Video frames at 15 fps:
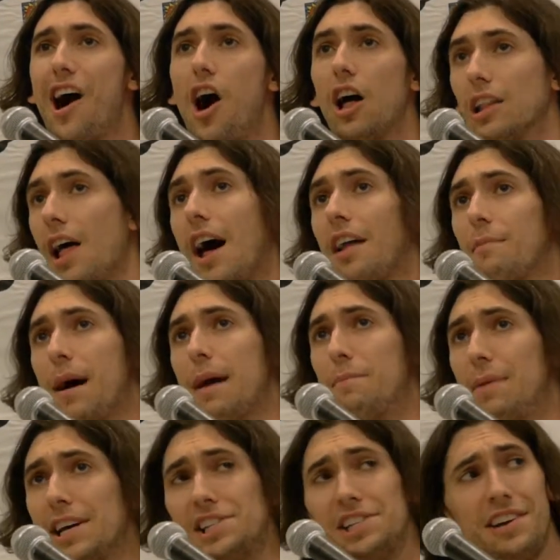a lot of my
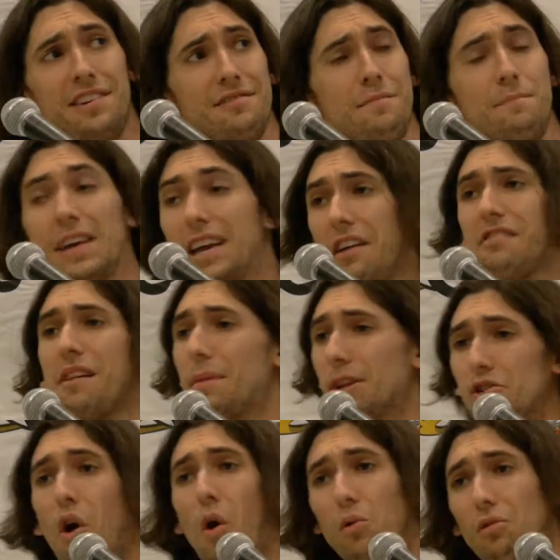pitches, because I'm a
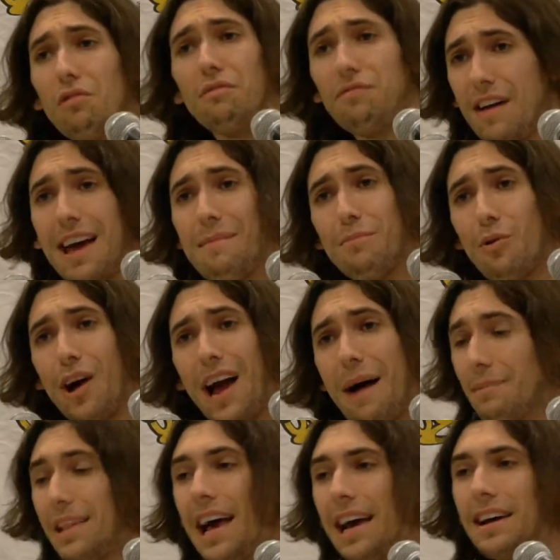total fanboy,
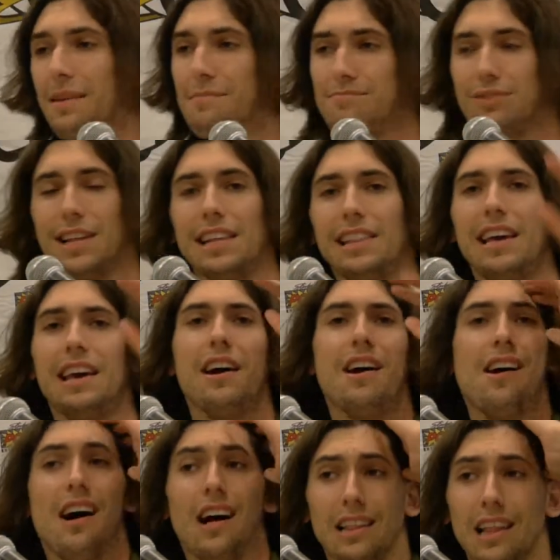I'm like completely,
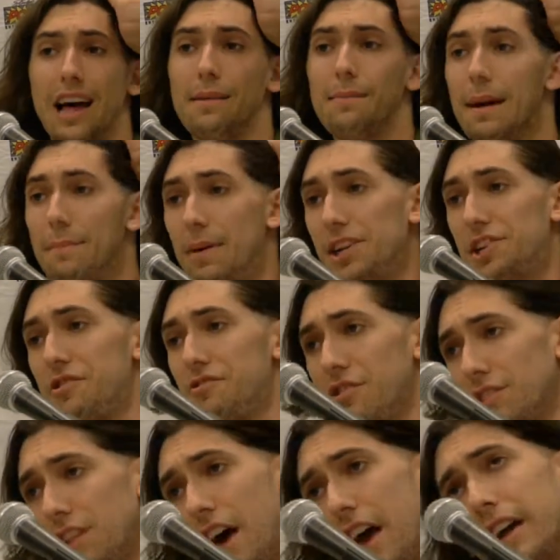a lot of my pitches
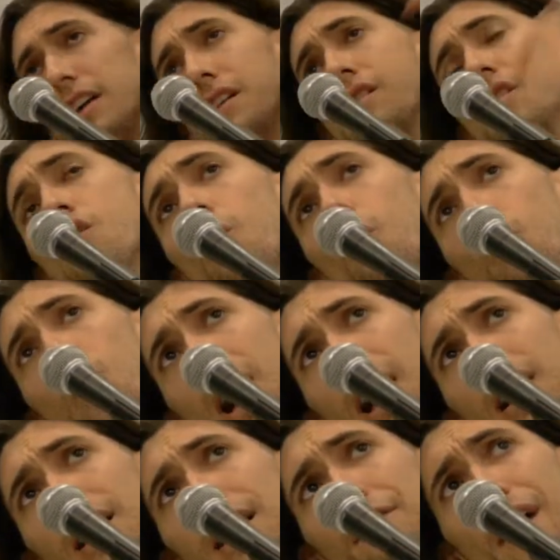are like,
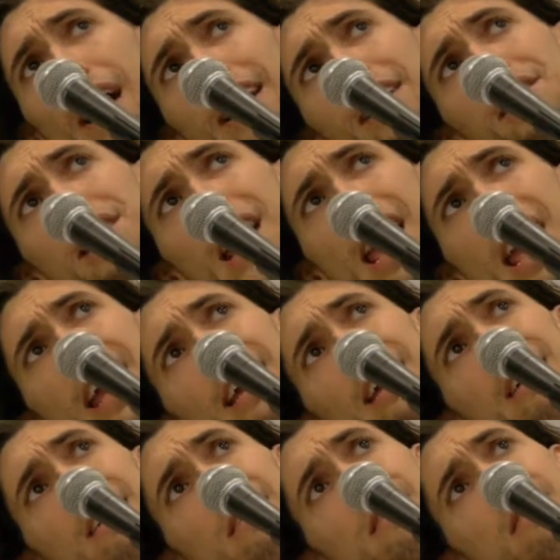well, if I could
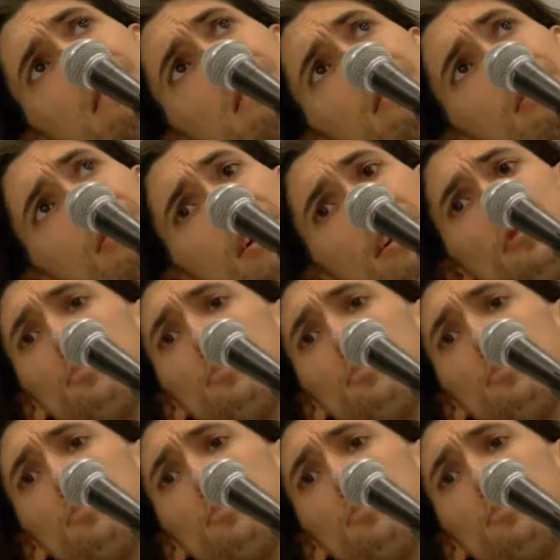take this